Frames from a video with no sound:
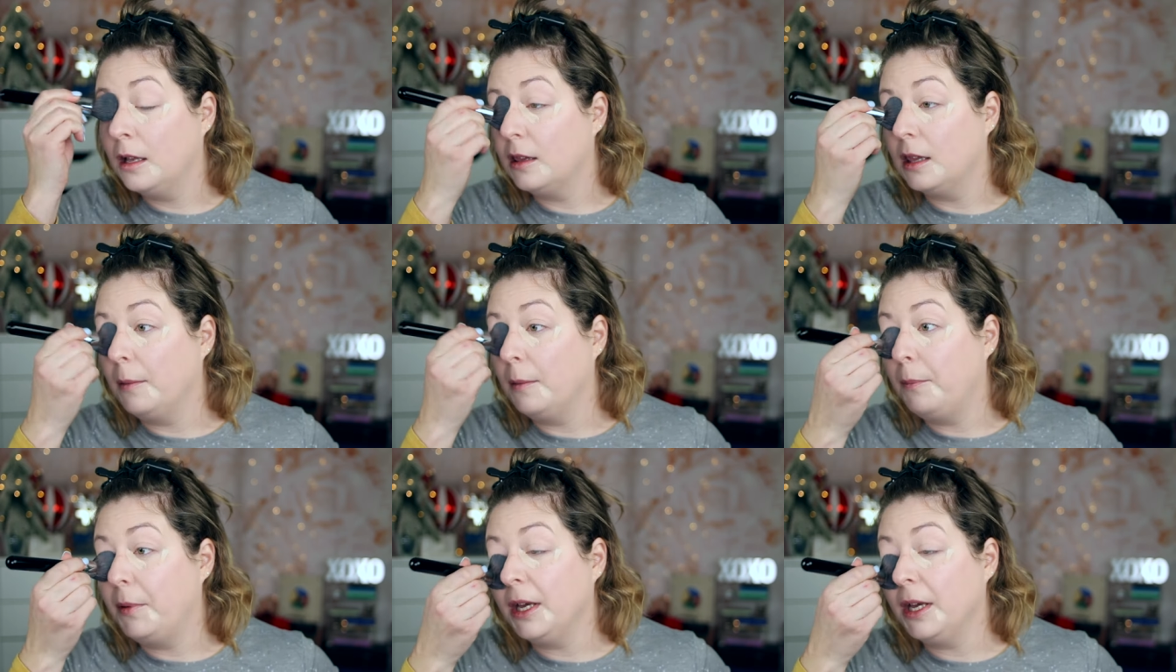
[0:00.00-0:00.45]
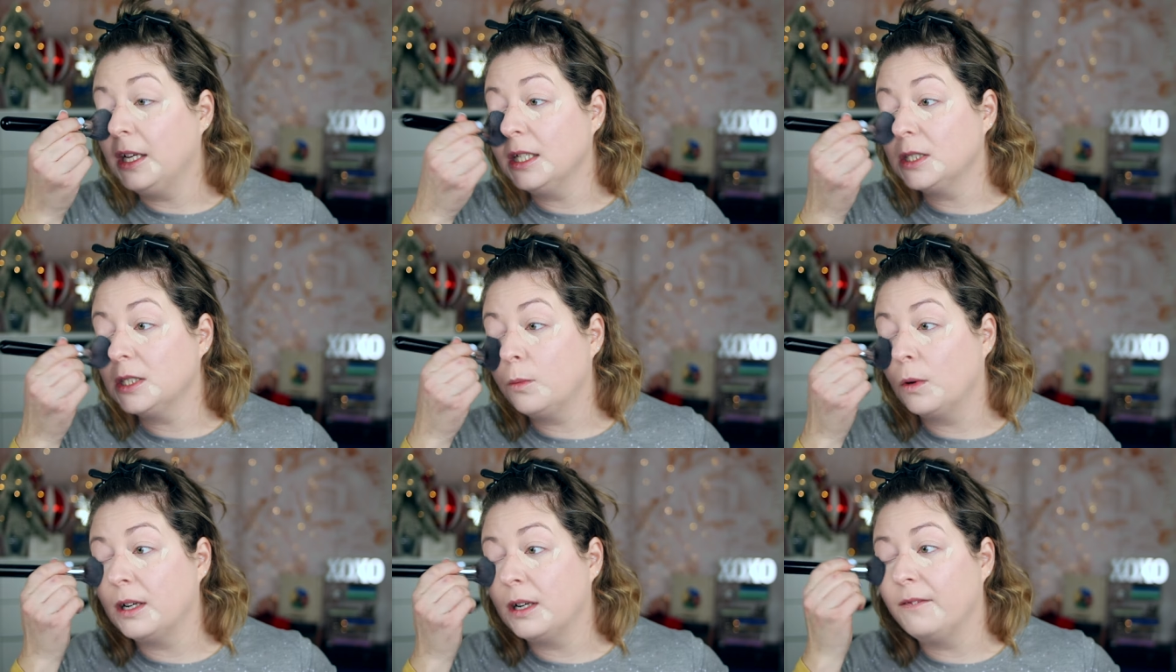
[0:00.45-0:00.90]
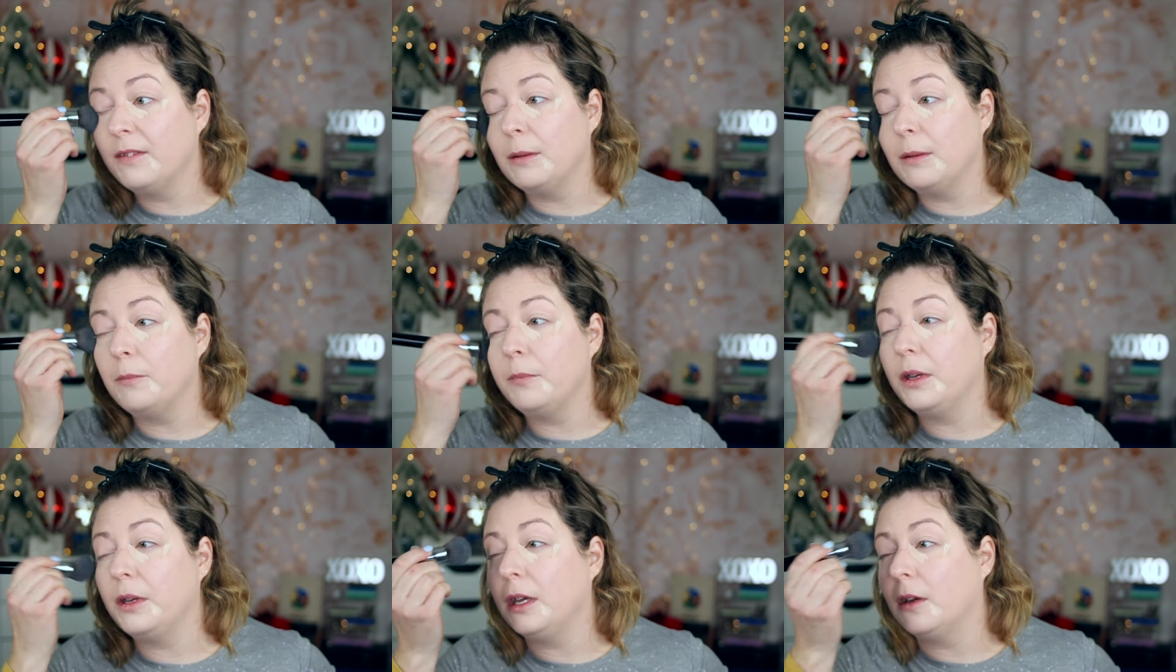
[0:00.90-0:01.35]
The biggest one of
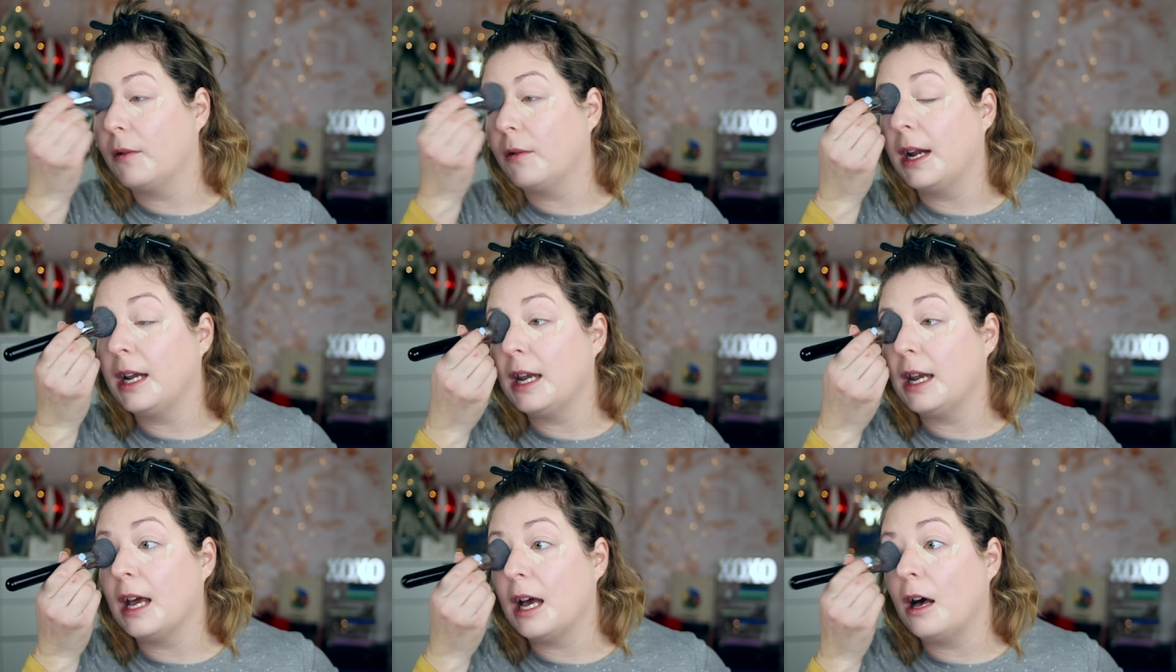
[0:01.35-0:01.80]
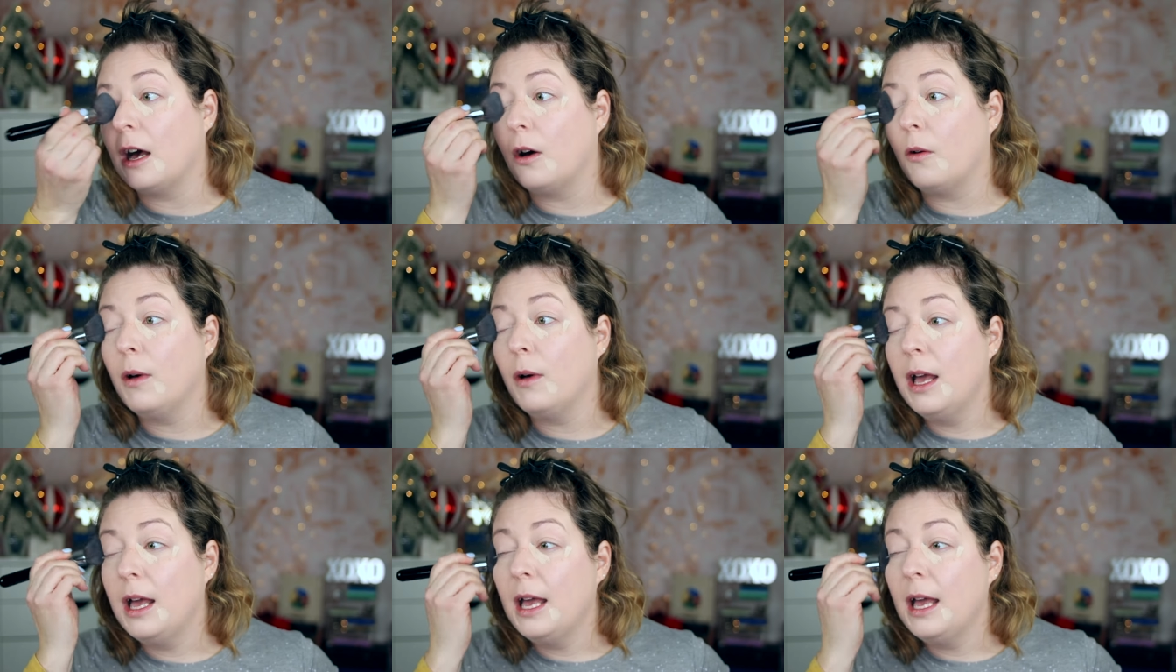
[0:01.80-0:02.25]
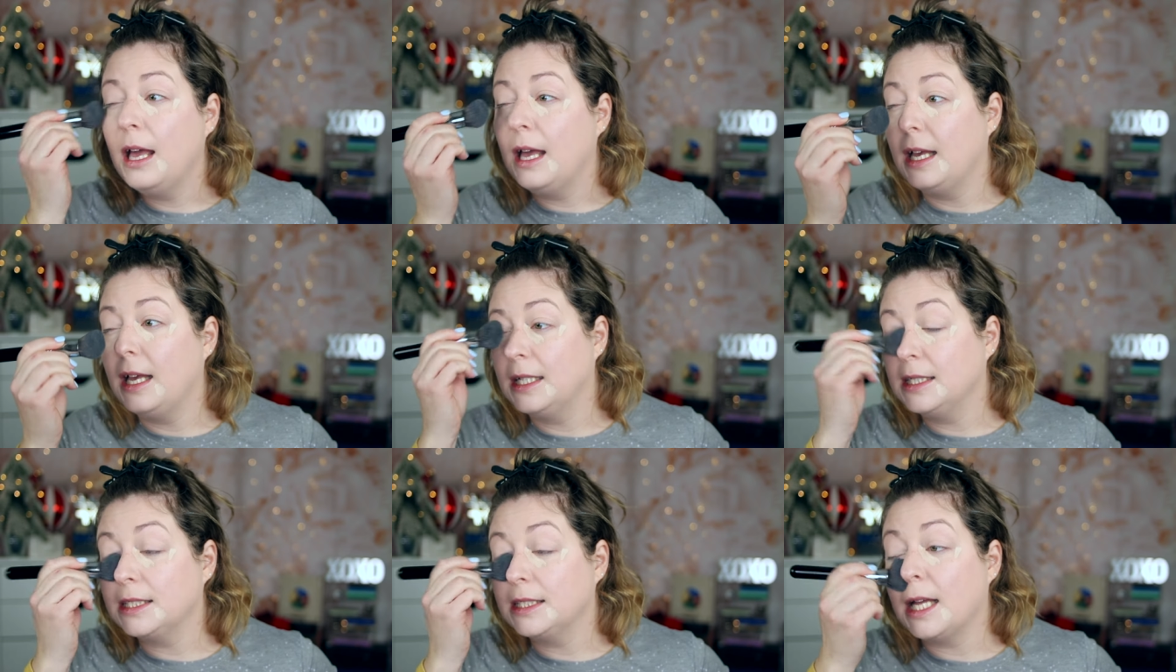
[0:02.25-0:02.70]
them being right now
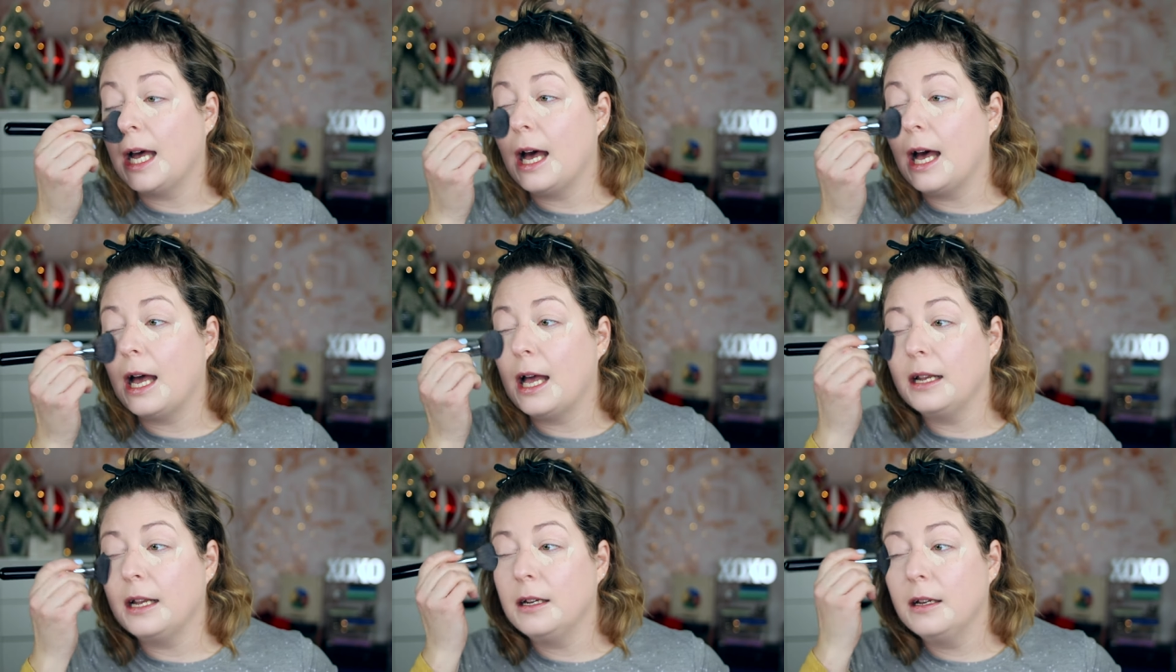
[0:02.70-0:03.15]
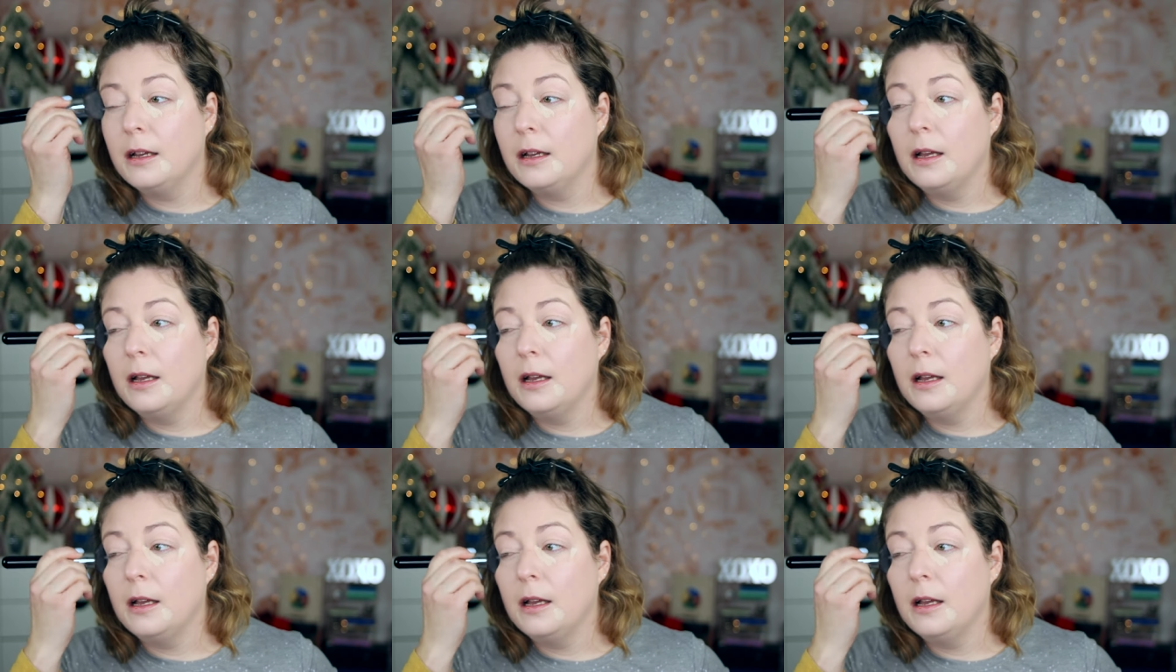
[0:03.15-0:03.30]
is that